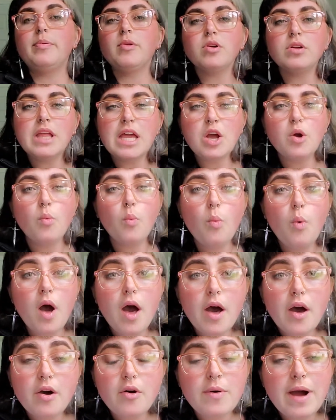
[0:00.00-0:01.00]
are like,
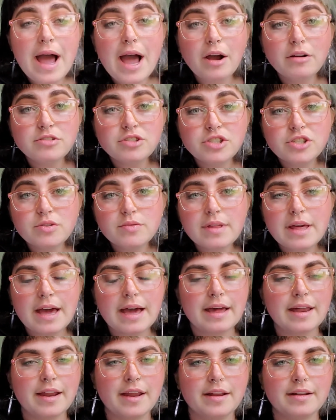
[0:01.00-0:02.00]
whoa, how'd you do
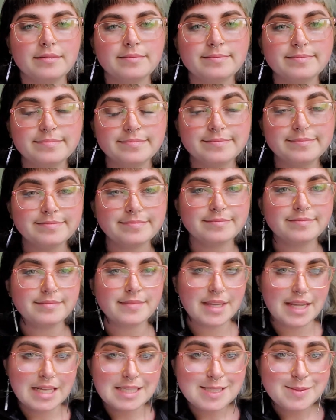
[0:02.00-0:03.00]
that?
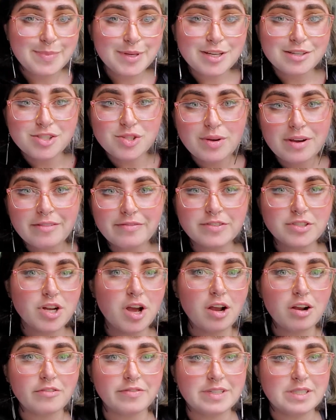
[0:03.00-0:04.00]
It's because you have
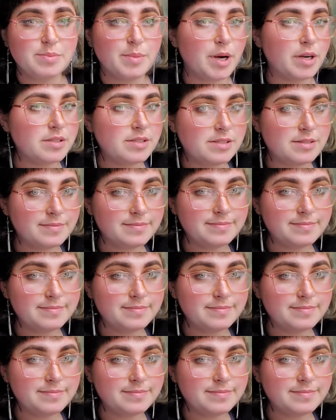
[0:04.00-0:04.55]
photography smarts.